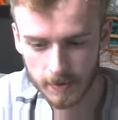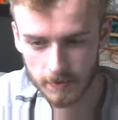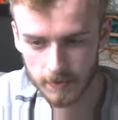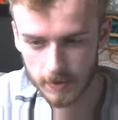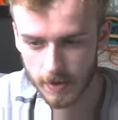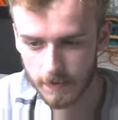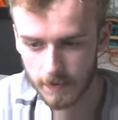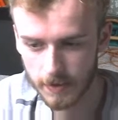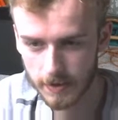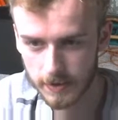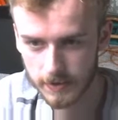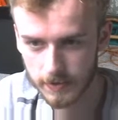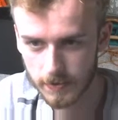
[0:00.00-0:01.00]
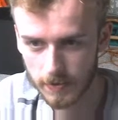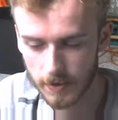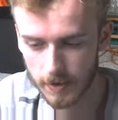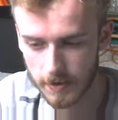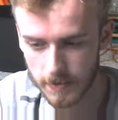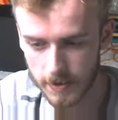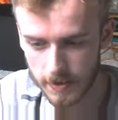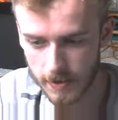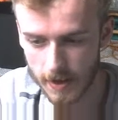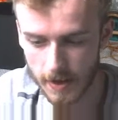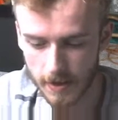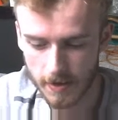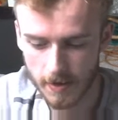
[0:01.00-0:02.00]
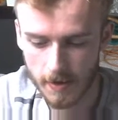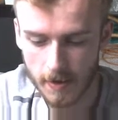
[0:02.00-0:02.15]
we go over our Discord, and we say,